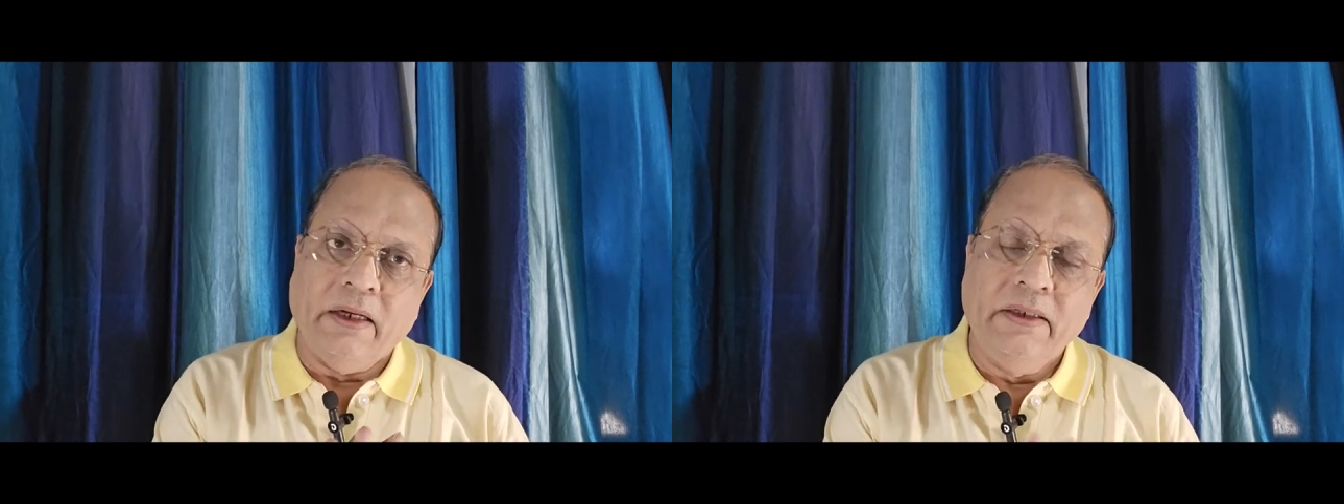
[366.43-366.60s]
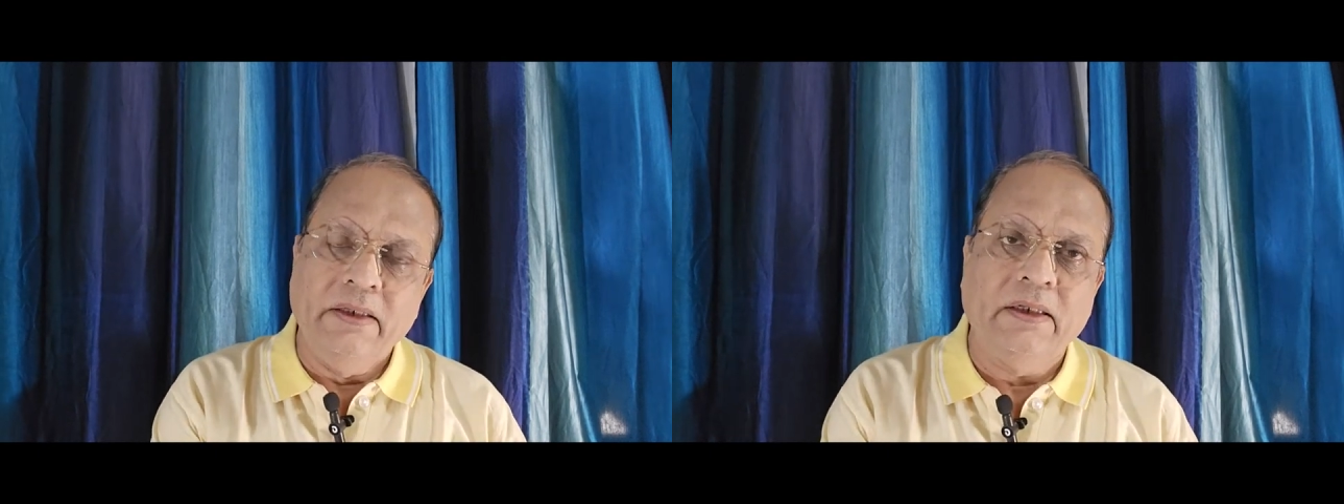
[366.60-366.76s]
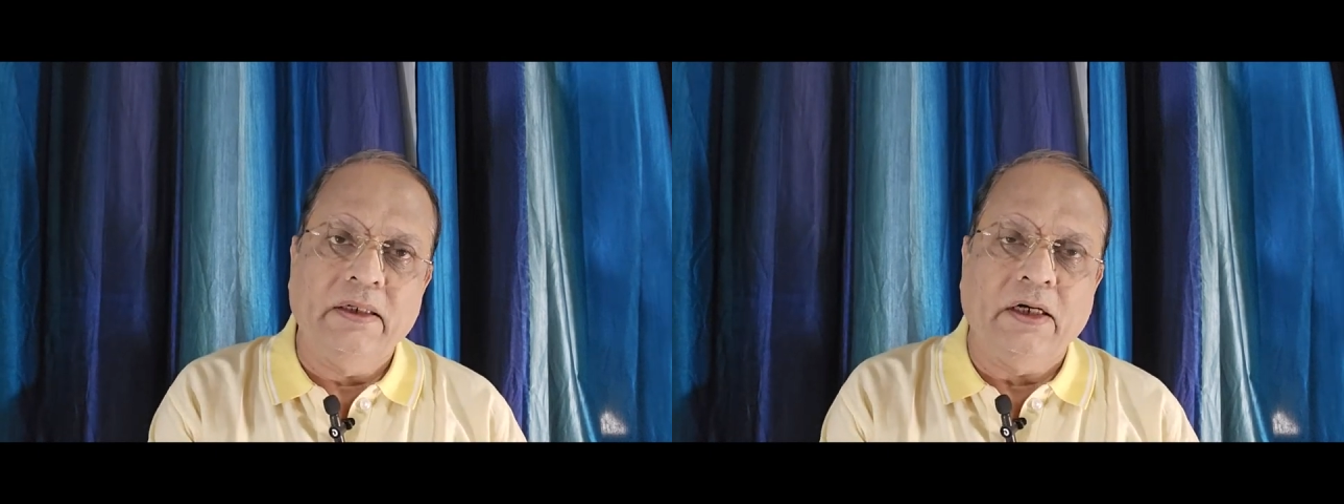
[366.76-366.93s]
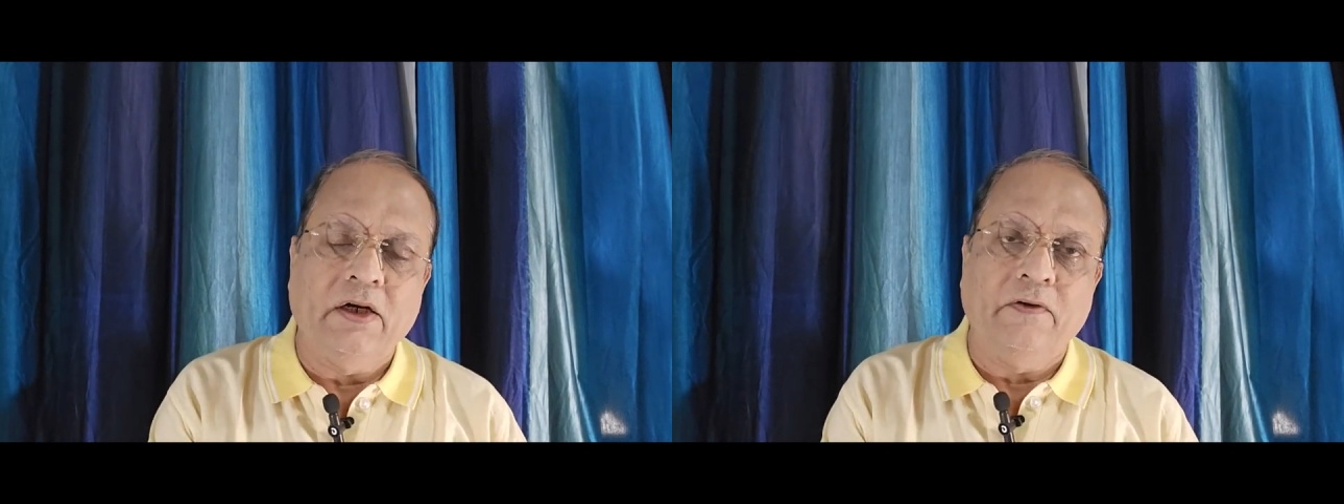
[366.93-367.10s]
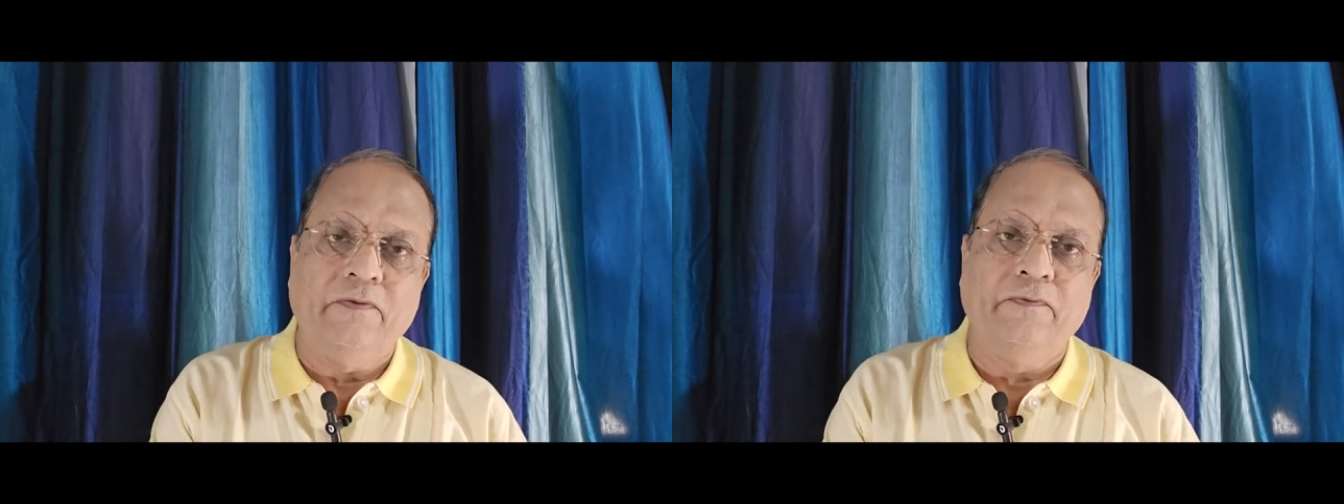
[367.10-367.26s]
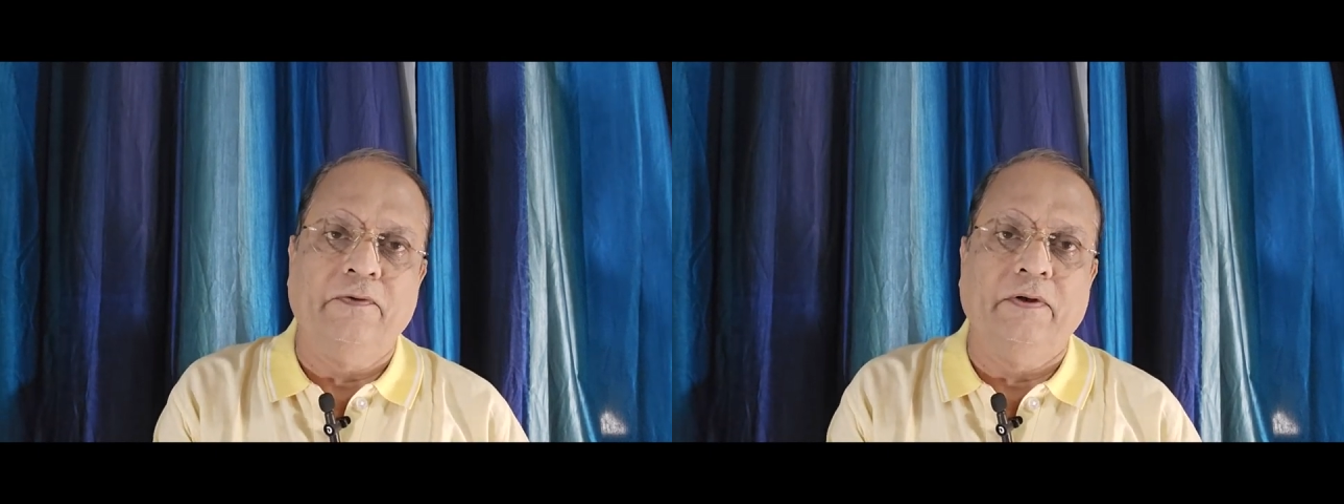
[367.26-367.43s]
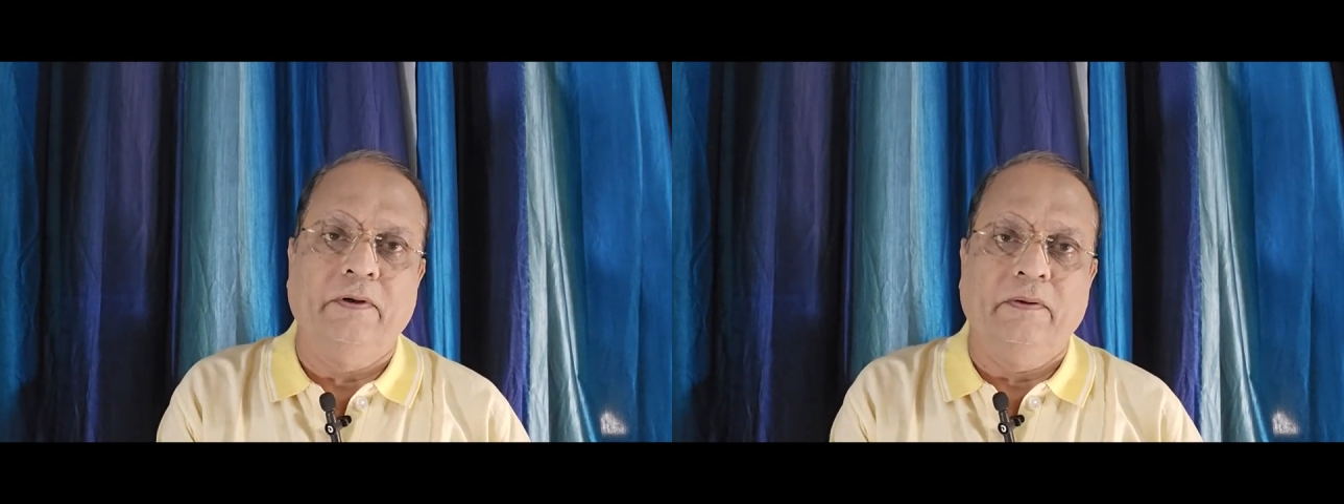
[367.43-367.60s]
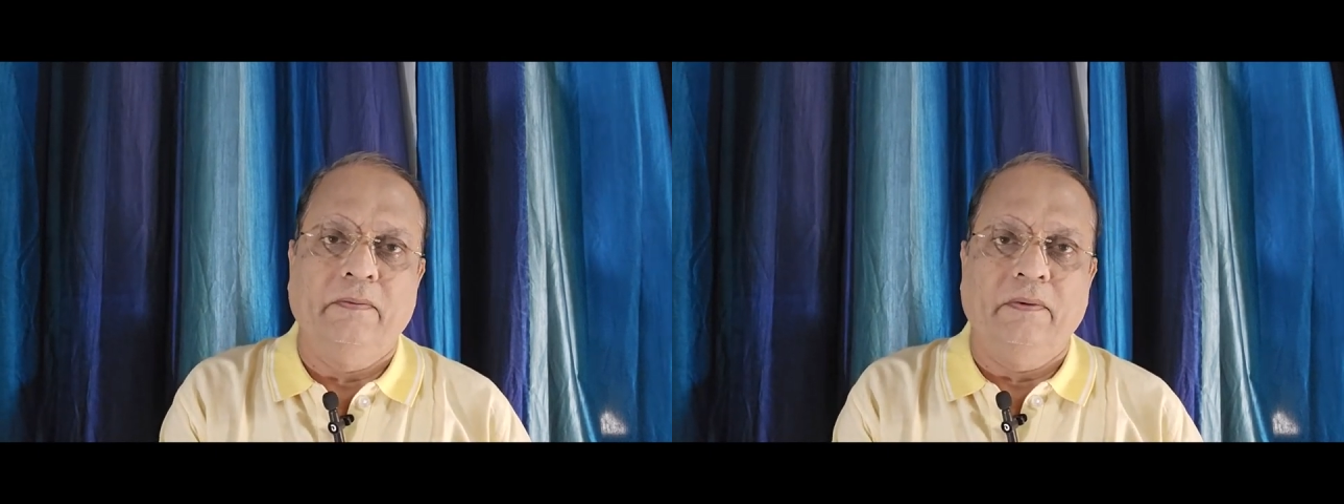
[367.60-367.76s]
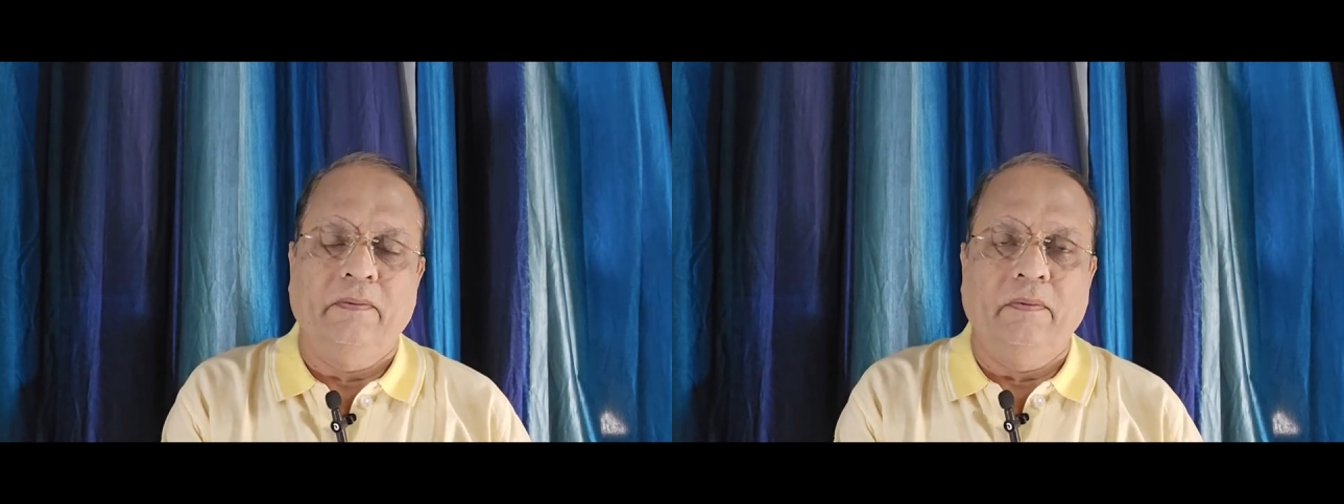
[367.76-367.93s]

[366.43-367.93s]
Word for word: idea of uh,